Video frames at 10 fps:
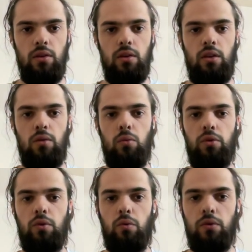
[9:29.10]
And
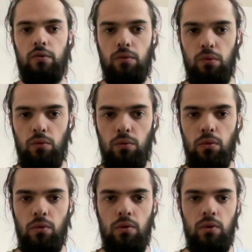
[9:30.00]
what you want to do
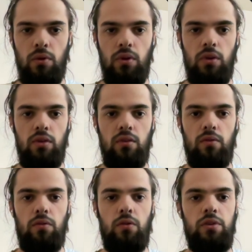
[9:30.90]
is,
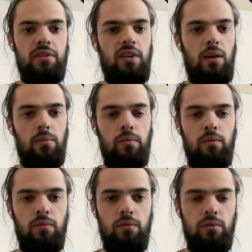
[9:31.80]
for some
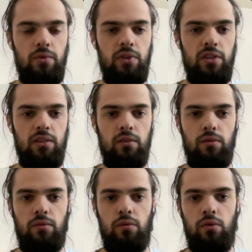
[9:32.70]
reason,
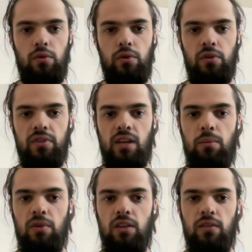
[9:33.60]
for some
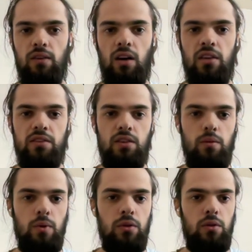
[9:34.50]
other
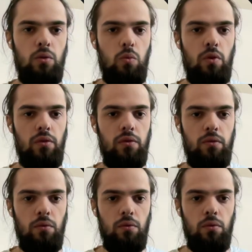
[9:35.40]
event, you want
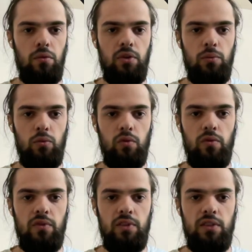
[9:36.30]
to remove
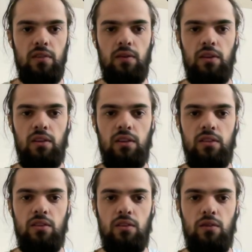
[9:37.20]
this event
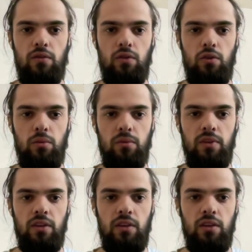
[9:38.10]
listener from
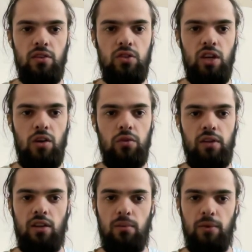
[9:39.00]
the child
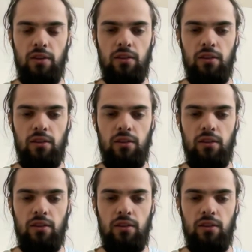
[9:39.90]
element.